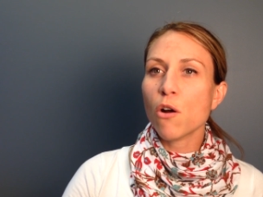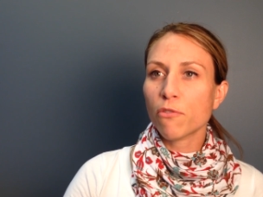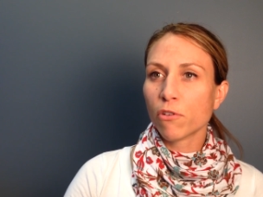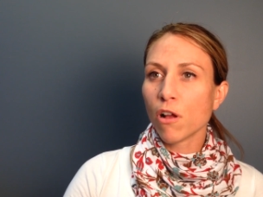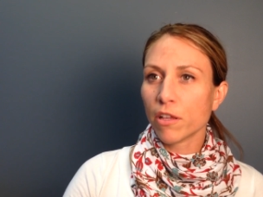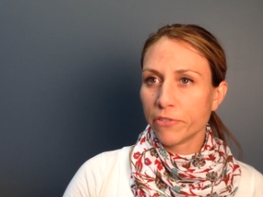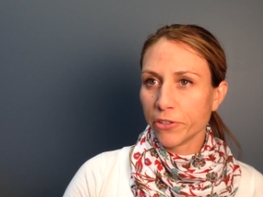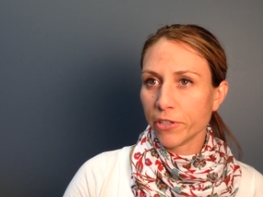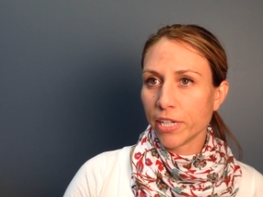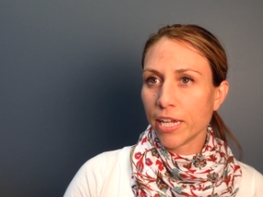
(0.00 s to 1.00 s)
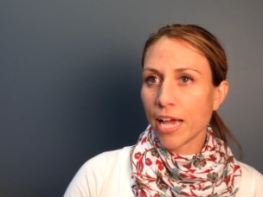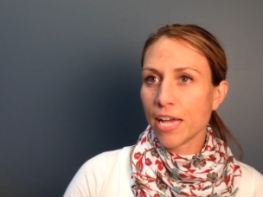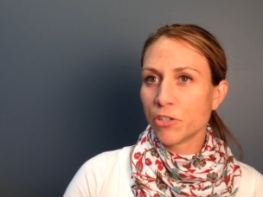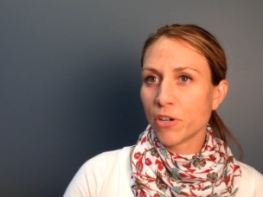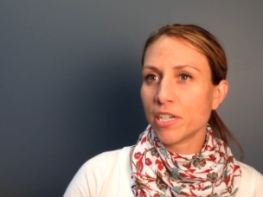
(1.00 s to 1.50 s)
overall, if you're looking
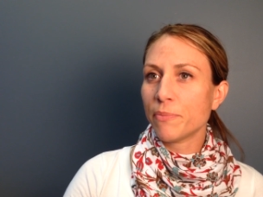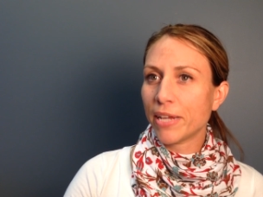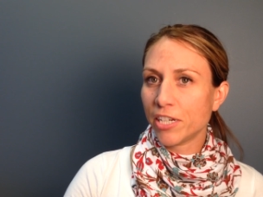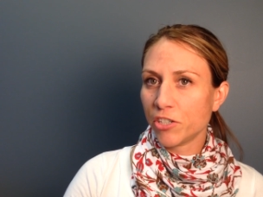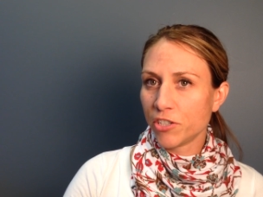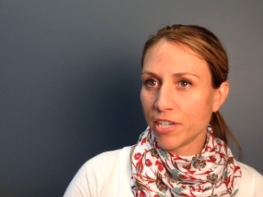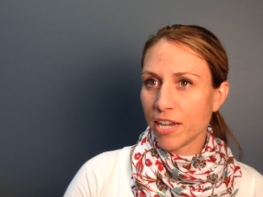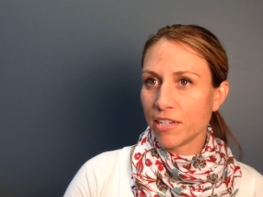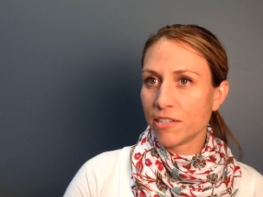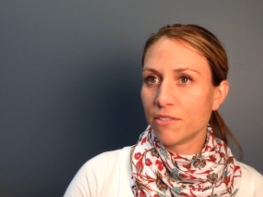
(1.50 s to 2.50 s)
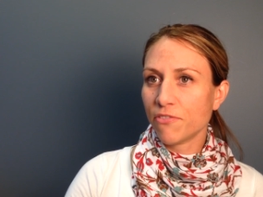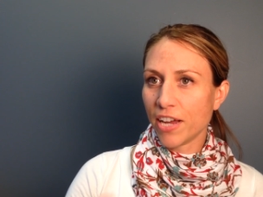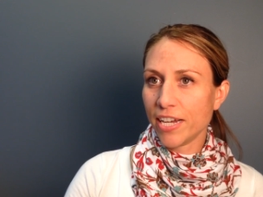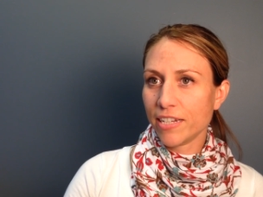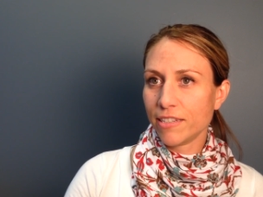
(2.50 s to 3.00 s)
at trying to manage states'
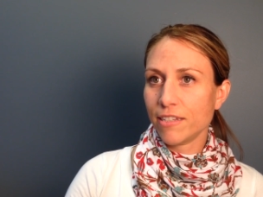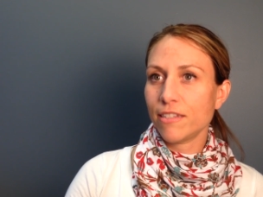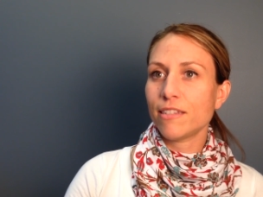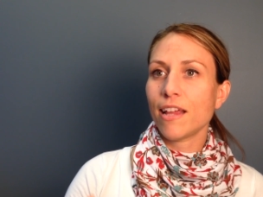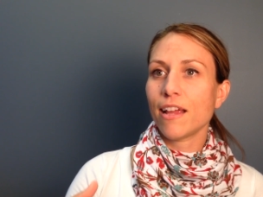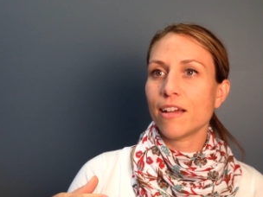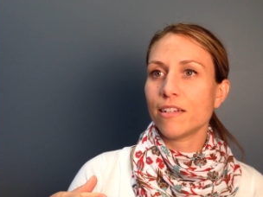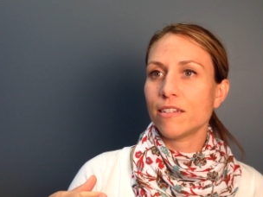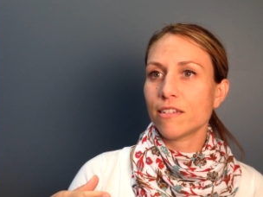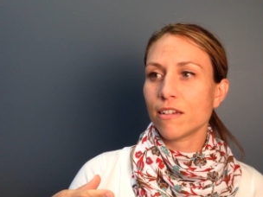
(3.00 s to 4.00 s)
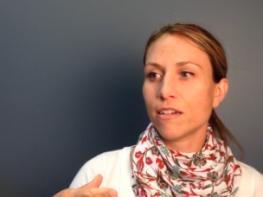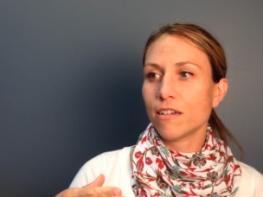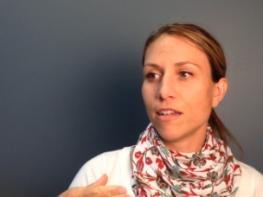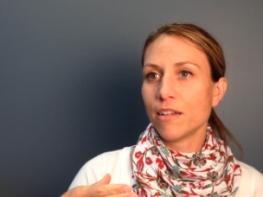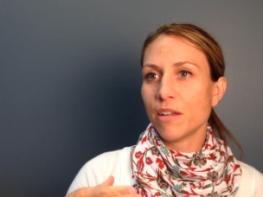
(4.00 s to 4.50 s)
finances and,
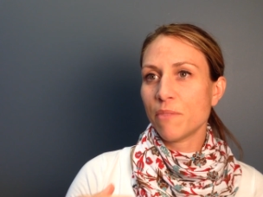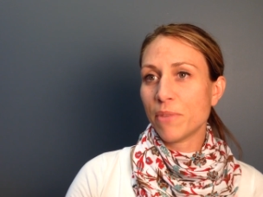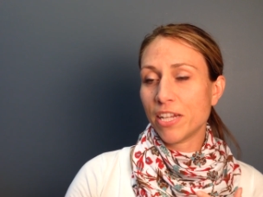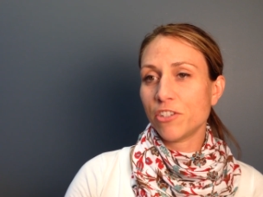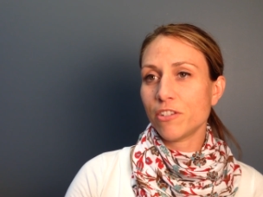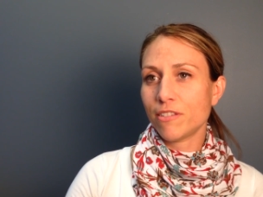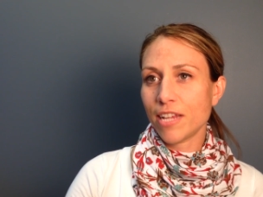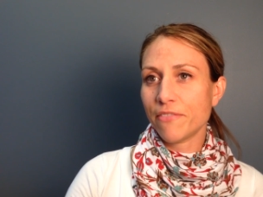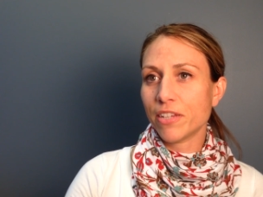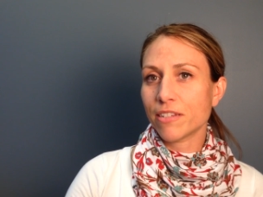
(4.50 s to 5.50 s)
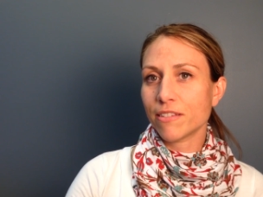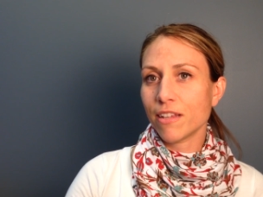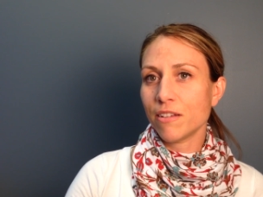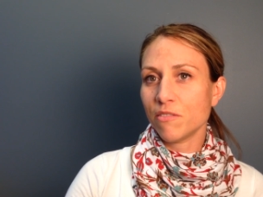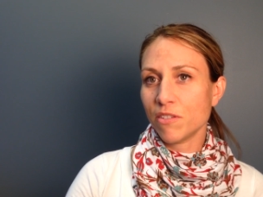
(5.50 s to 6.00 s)
uh, and, and manage its savings,
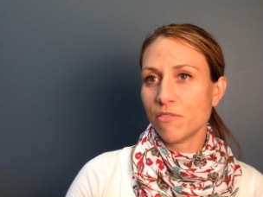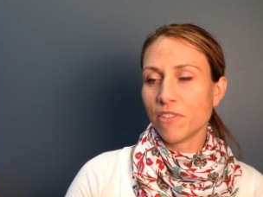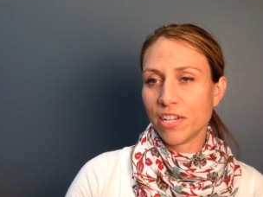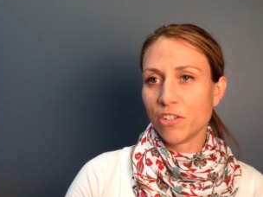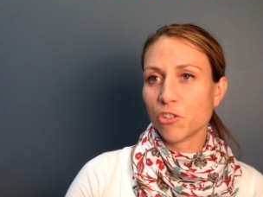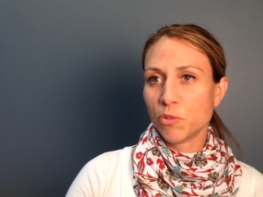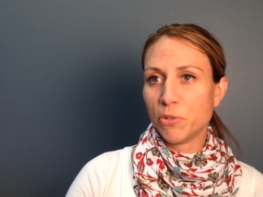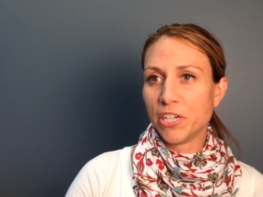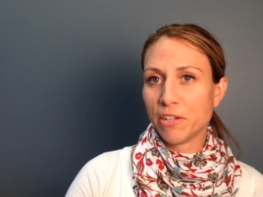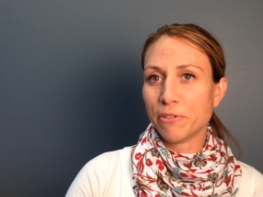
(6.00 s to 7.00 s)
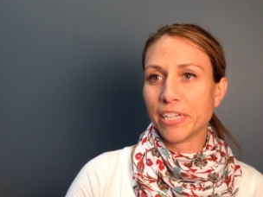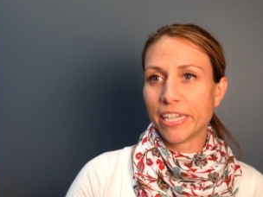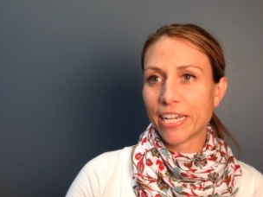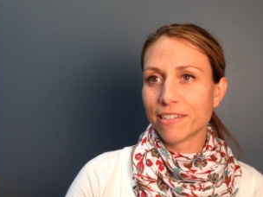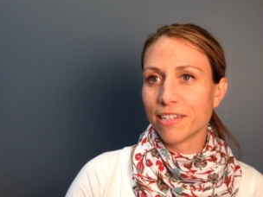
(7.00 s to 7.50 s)
then the financial community
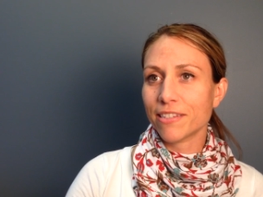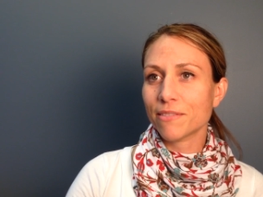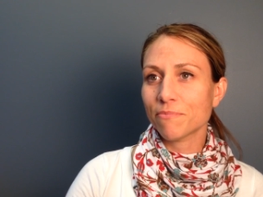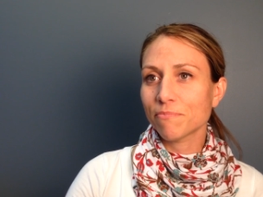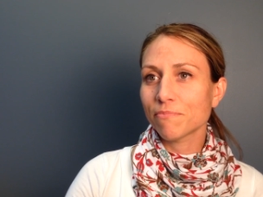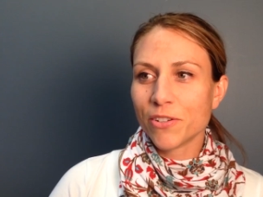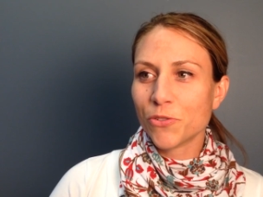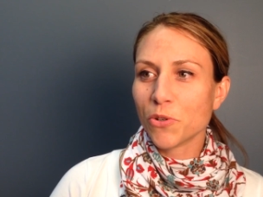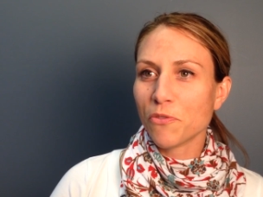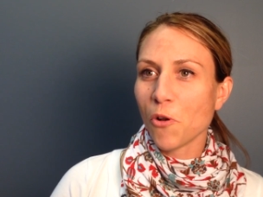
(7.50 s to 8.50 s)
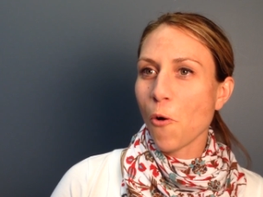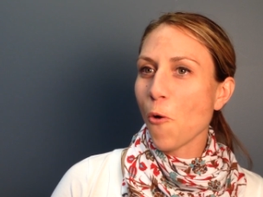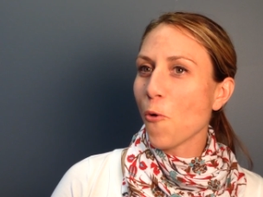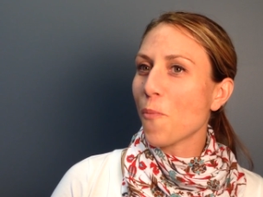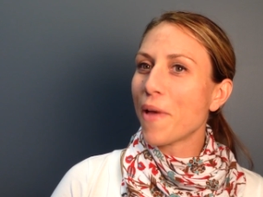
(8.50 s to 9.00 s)
really likes this. There's sort of a
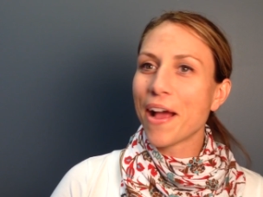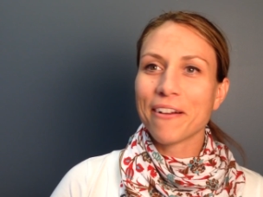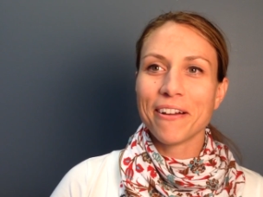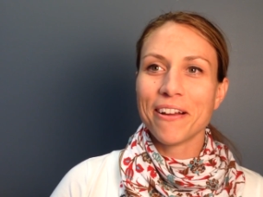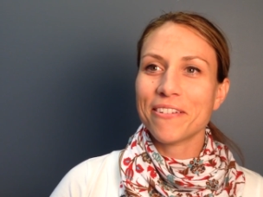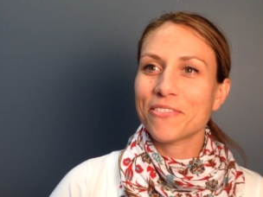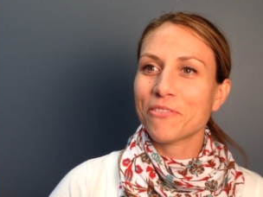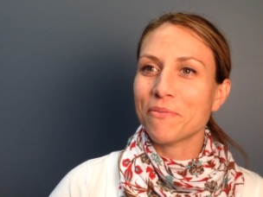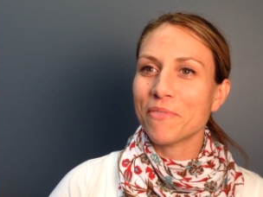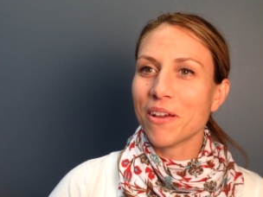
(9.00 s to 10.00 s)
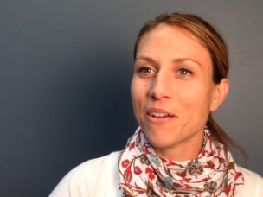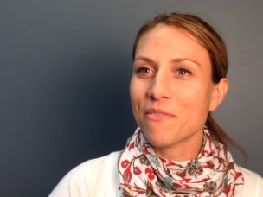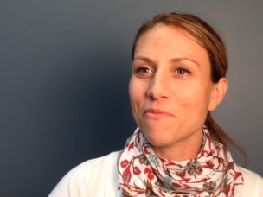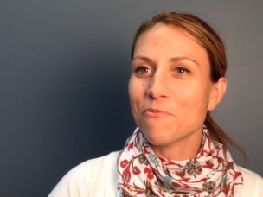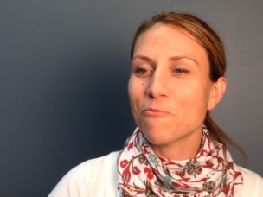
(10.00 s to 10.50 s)
whole background from
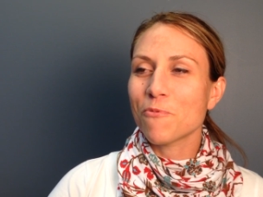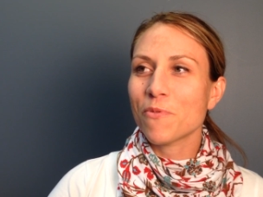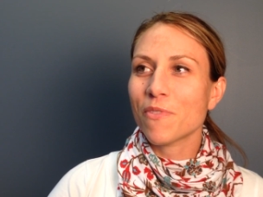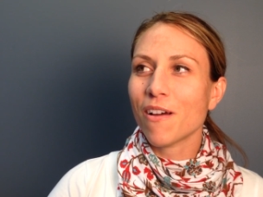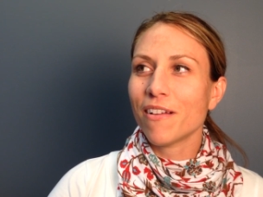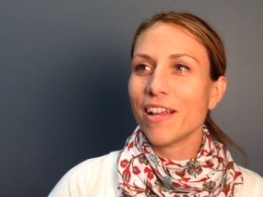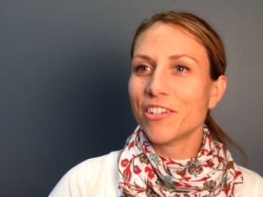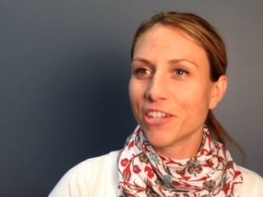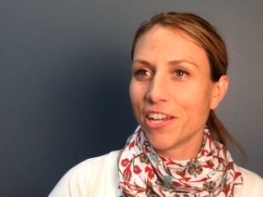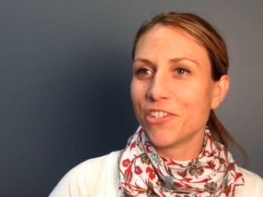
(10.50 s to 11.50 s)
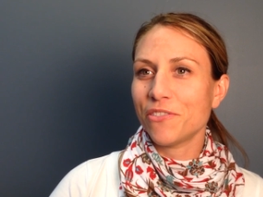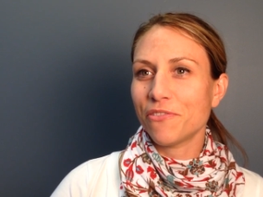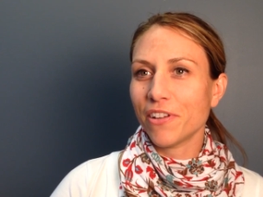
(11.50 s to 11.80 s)
uh, on education